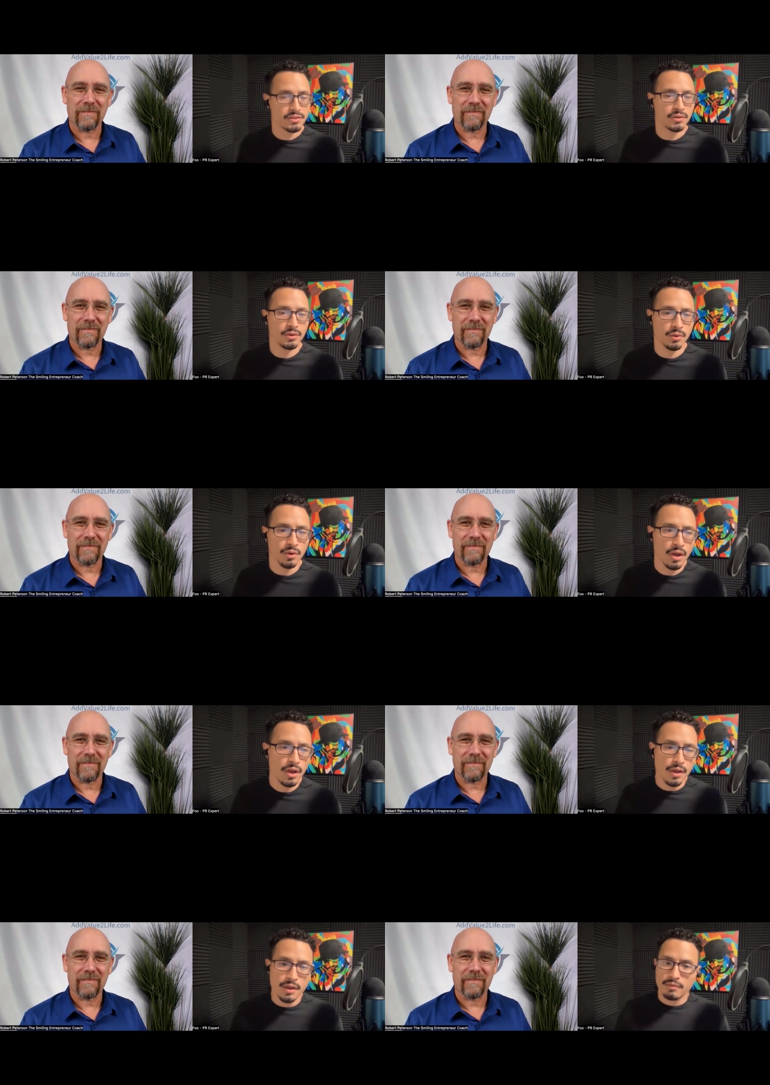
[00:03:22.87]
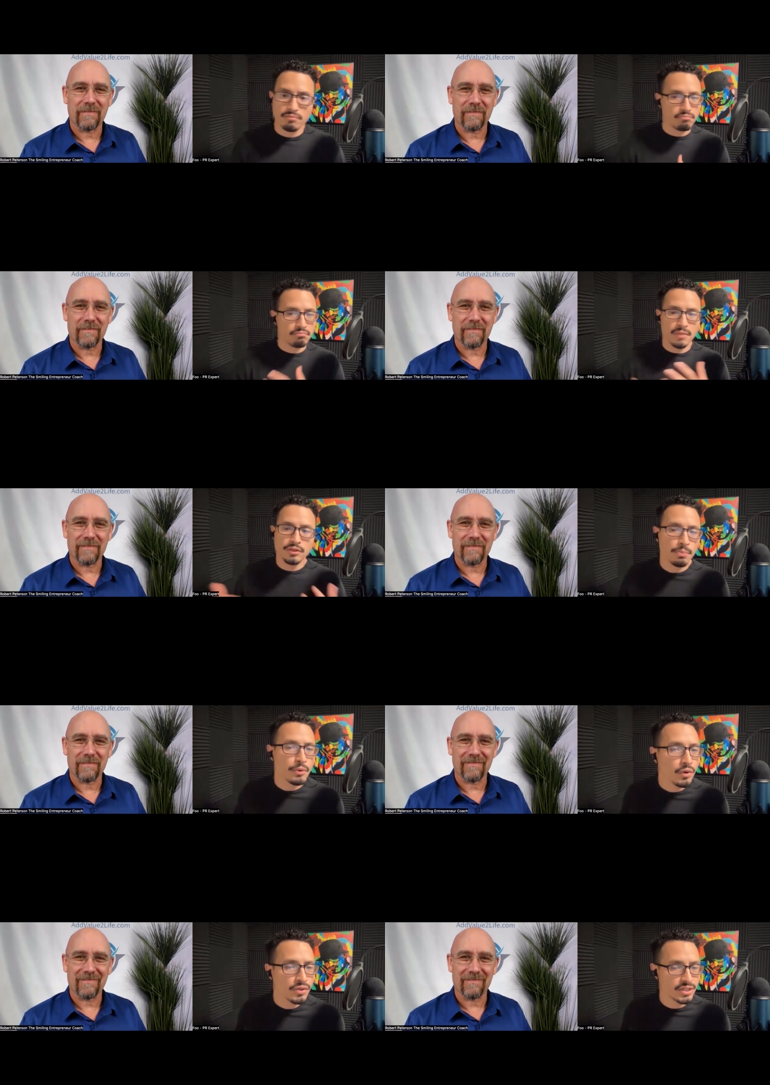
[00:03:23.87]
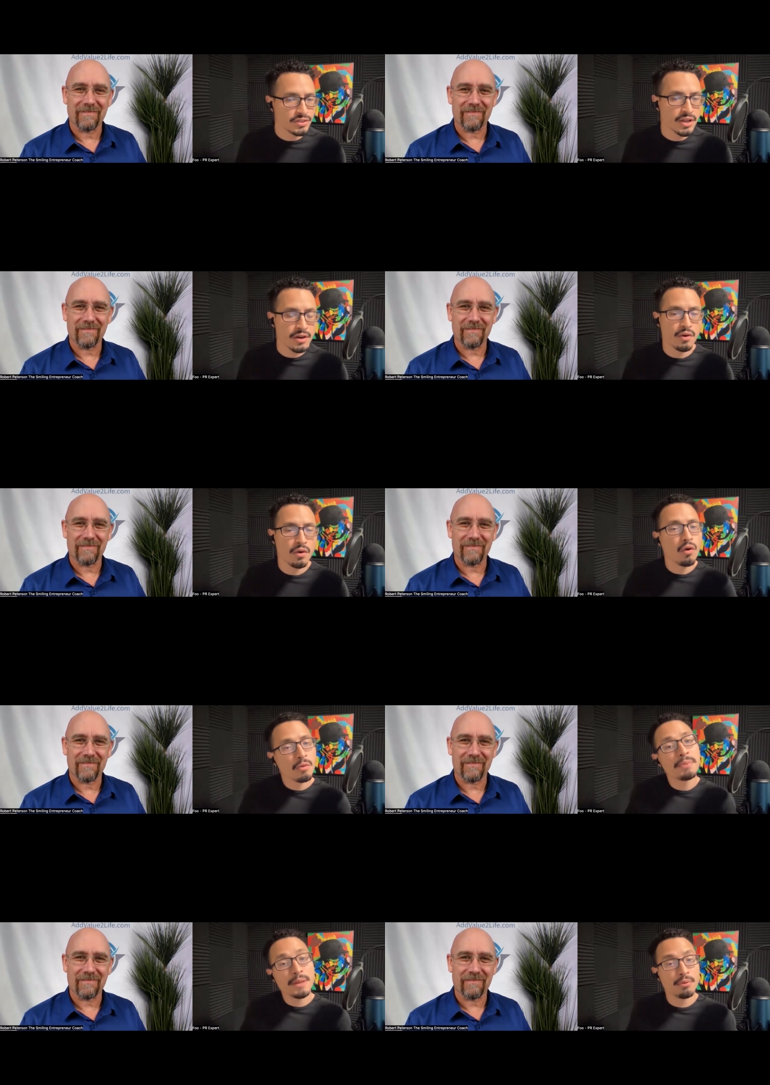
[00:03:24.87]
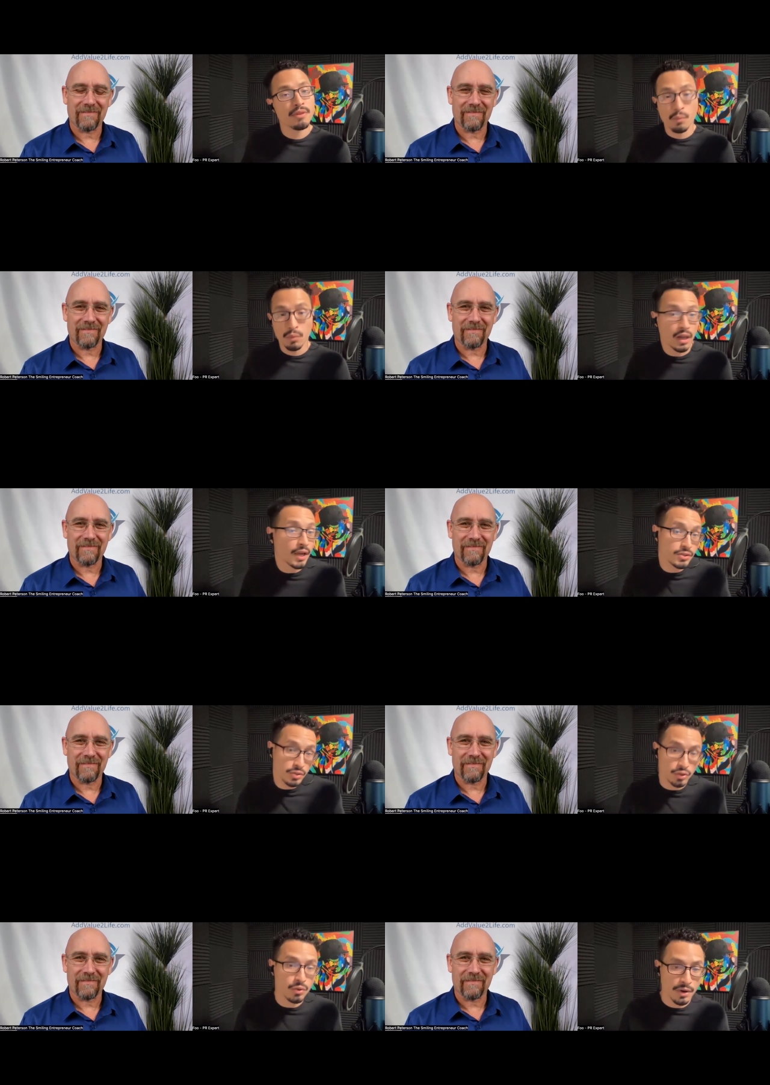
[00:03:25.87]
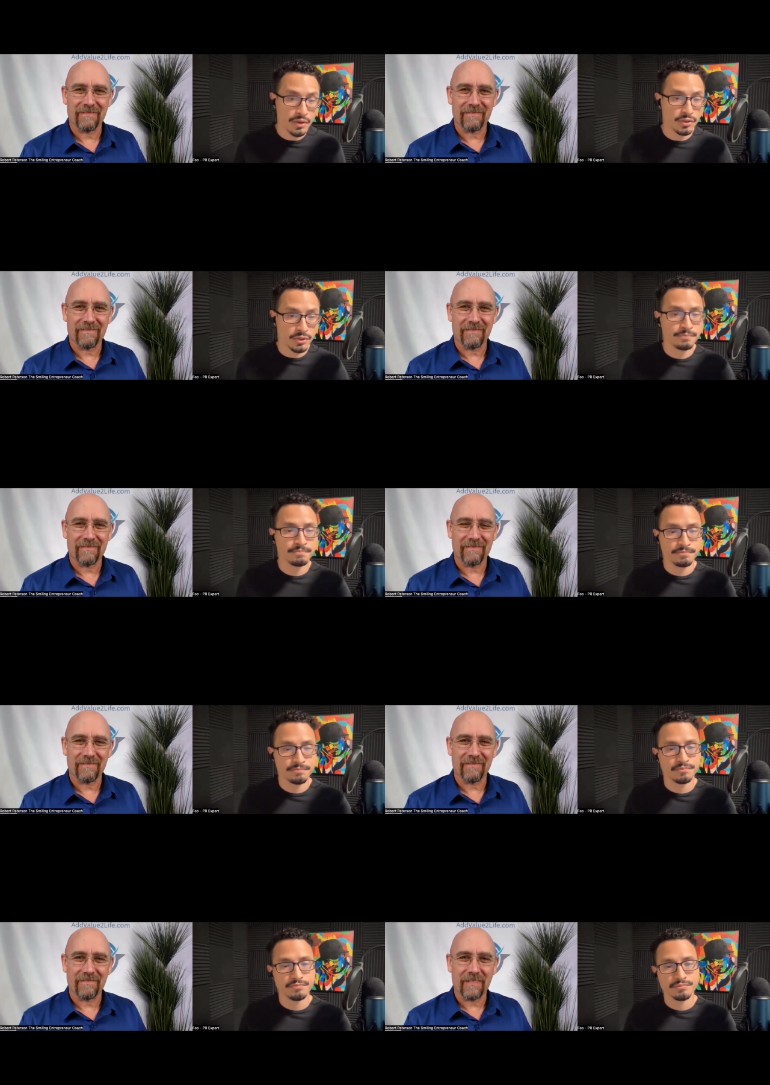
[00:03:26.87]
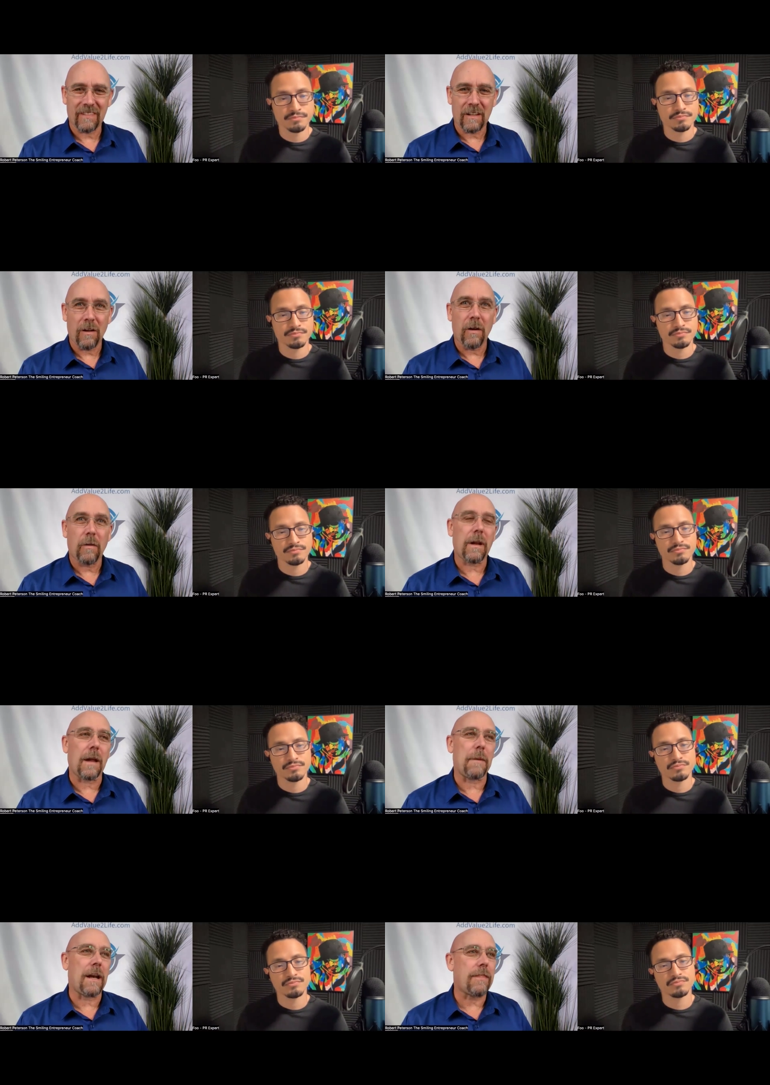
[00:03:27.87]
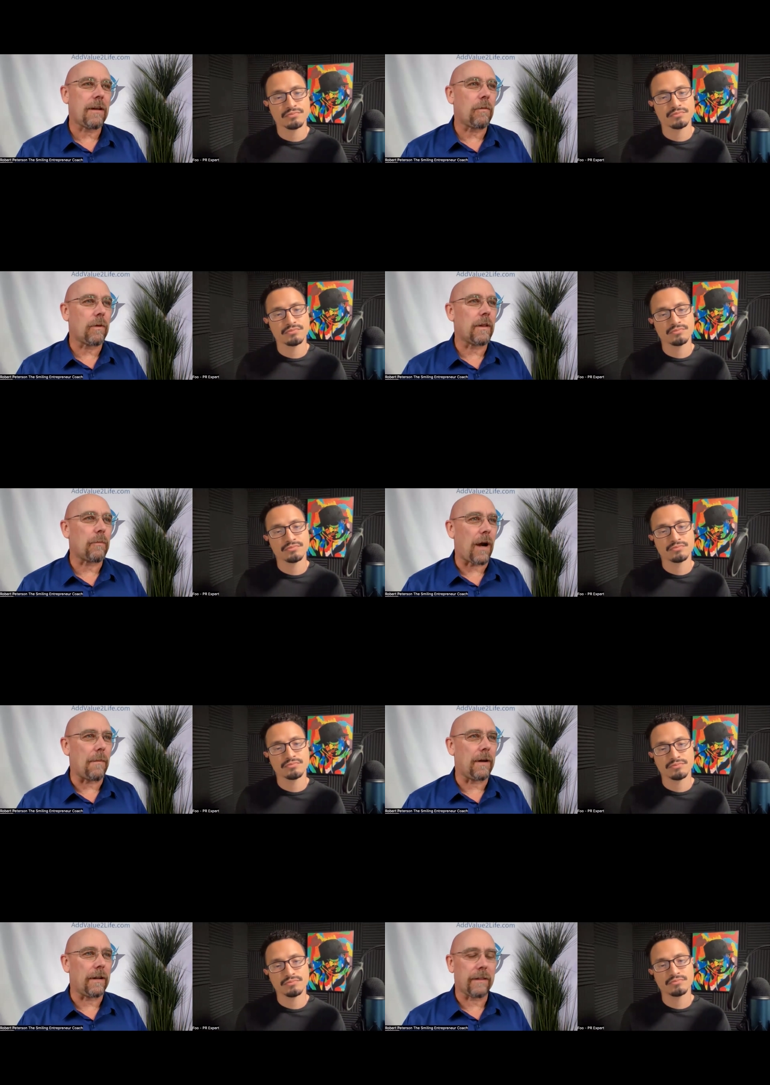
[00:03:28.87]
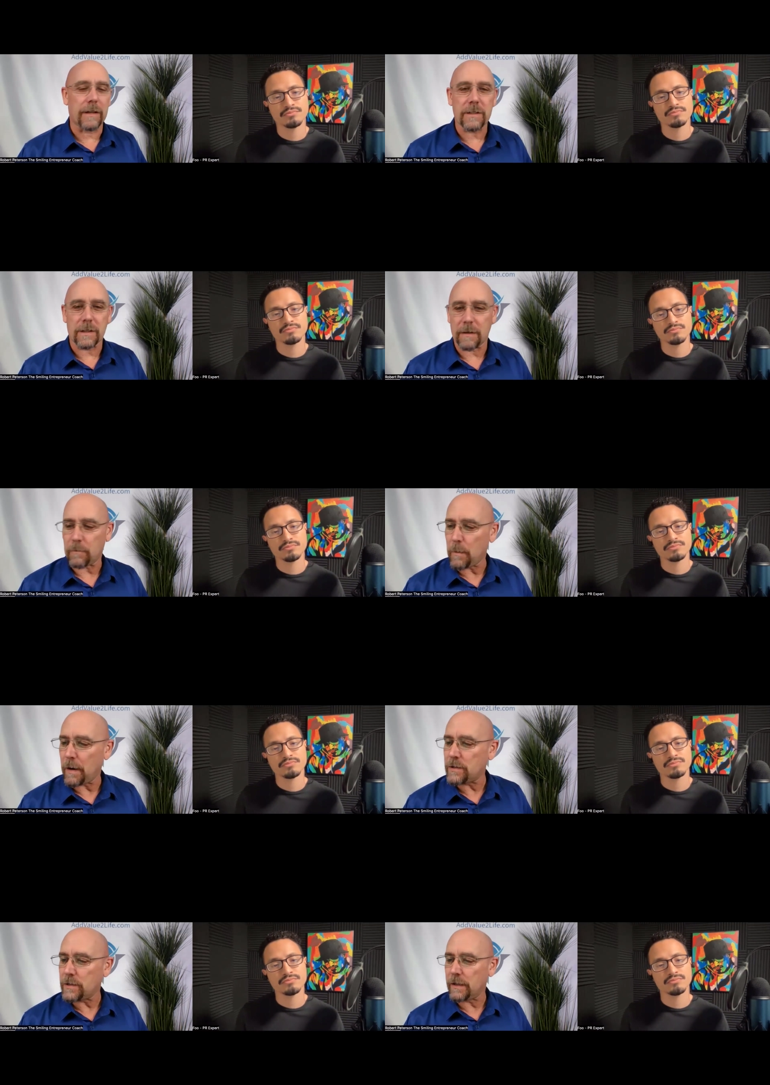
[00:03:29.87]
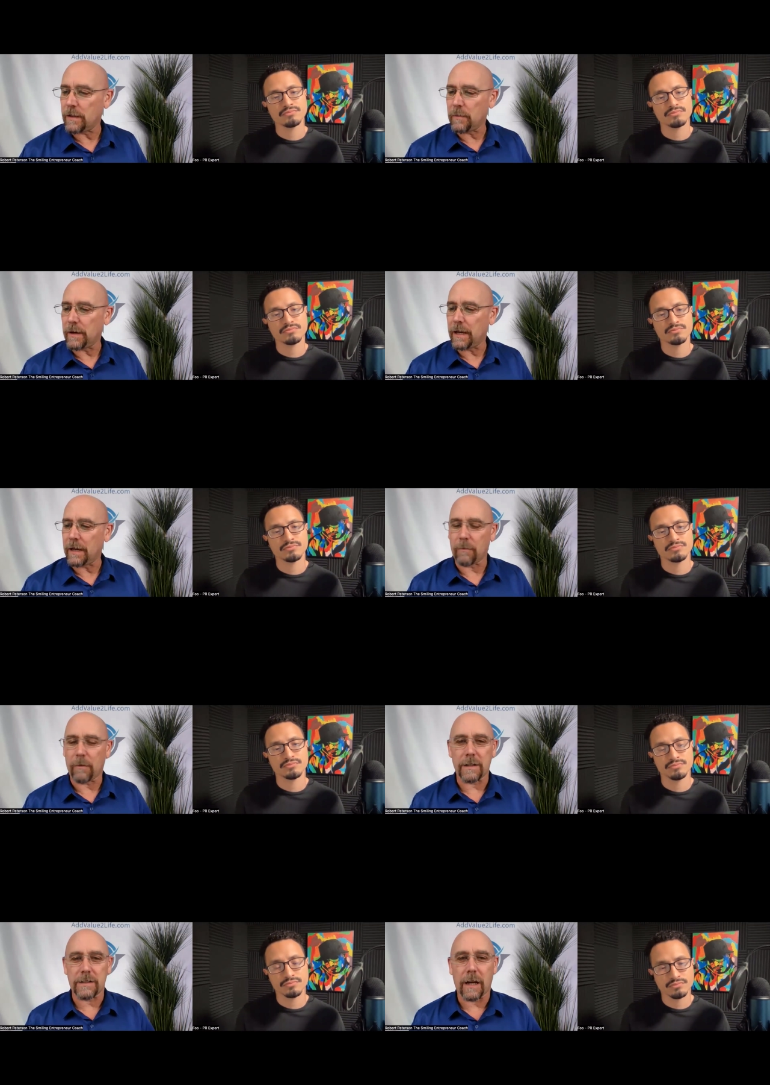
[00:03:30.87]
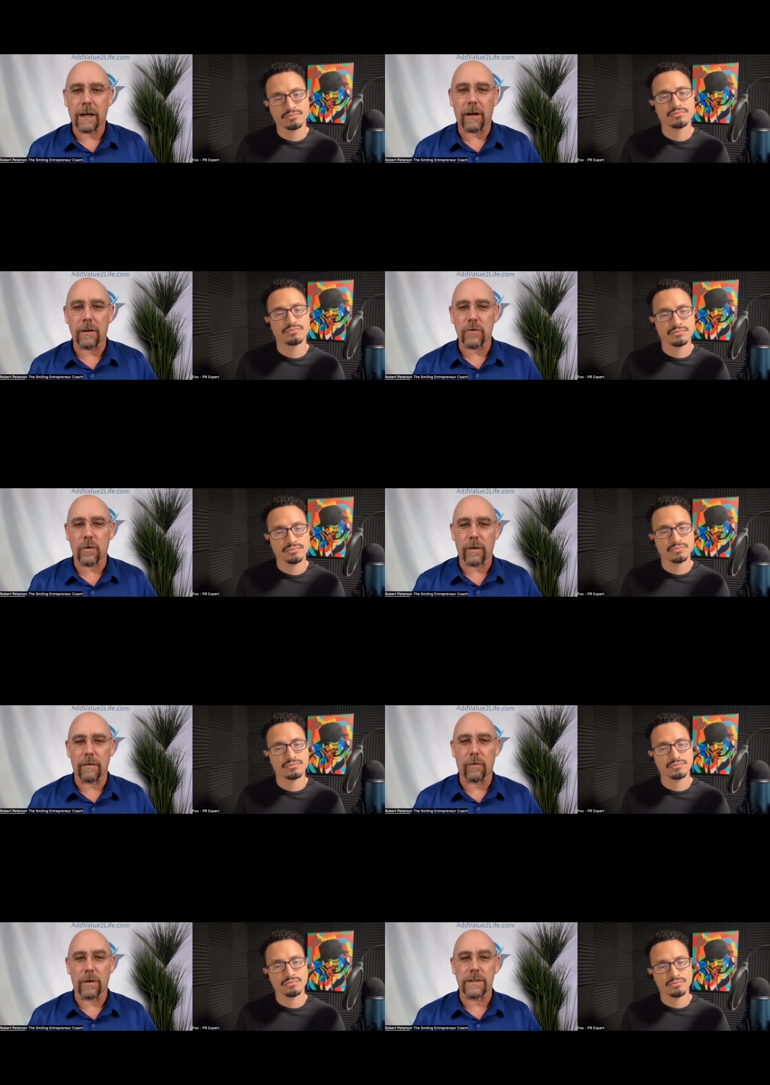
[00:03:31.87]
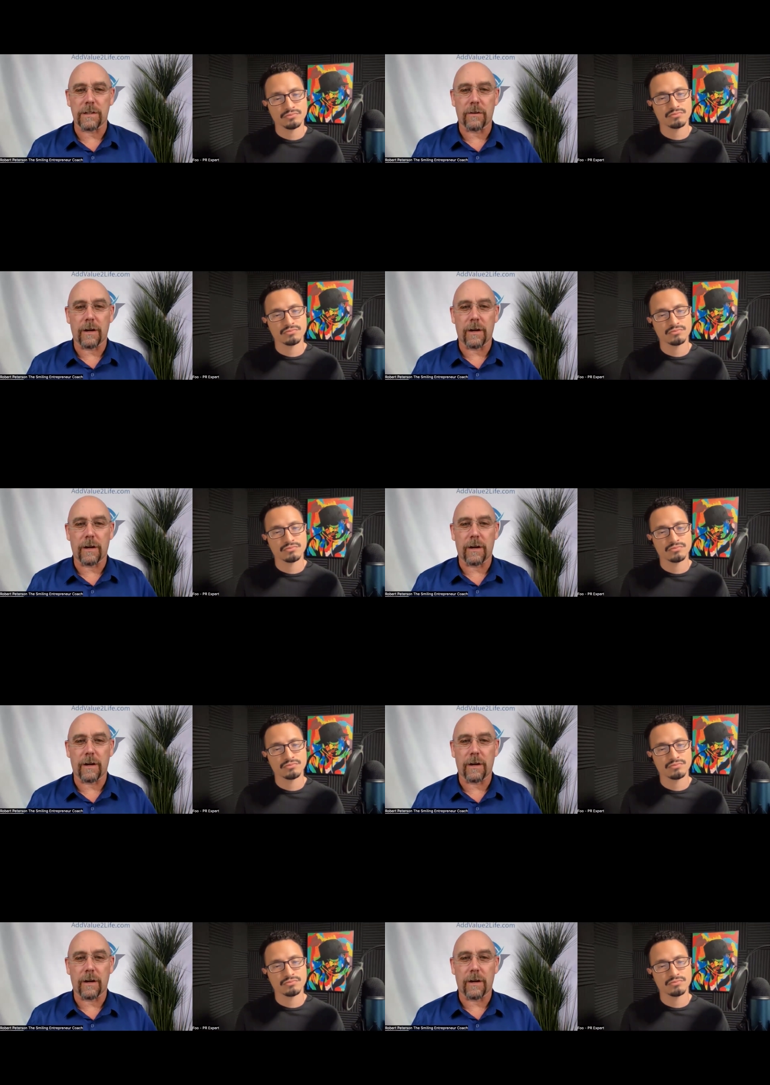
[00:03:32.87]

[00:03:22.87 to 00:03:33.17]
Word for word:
Speaker 1: to entrepreneurs in general or people that would like to do what you do?
Speaker 2: Well, I mean, I think one of the primary things, and we mentioned it in the beginning, right, is taking control of that voice in your